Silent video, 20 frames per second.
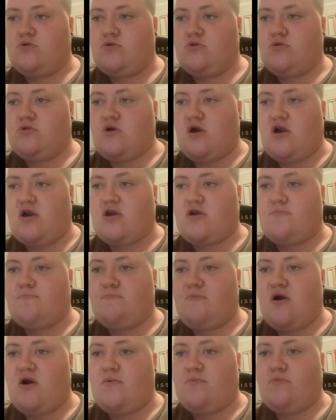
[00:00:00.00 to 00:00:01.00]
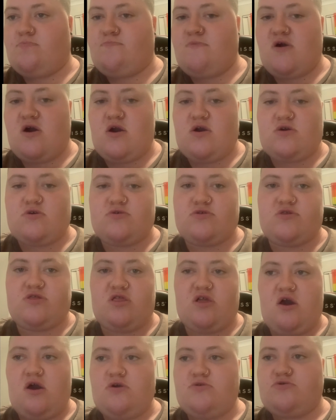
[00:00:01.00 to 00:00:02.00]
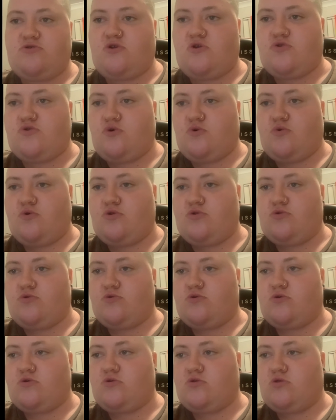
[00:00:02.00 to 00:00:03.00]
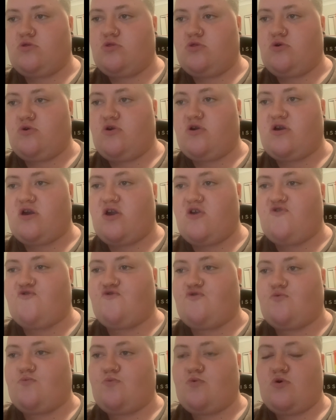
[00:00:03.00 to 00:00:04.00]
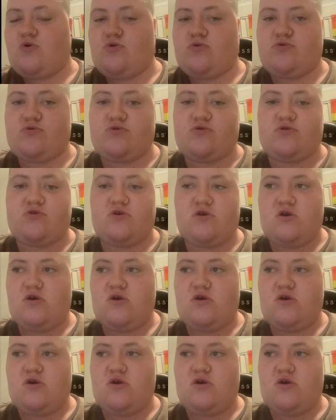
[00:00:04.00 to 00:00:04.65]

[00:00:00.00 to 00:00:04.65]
like, Mark's last known location was